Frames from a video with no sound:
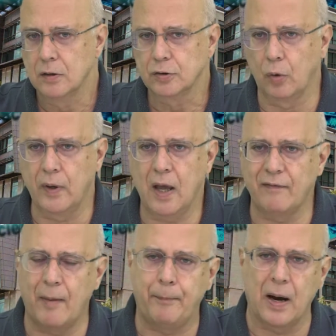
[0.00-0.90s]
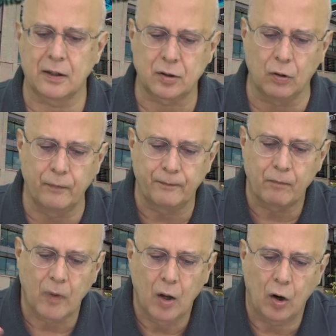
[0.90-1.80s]
So we have a particle
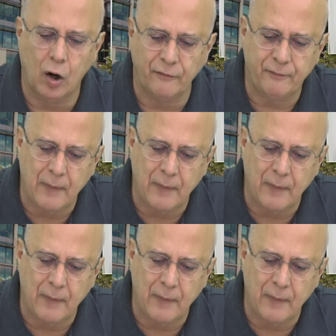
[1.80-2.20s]
of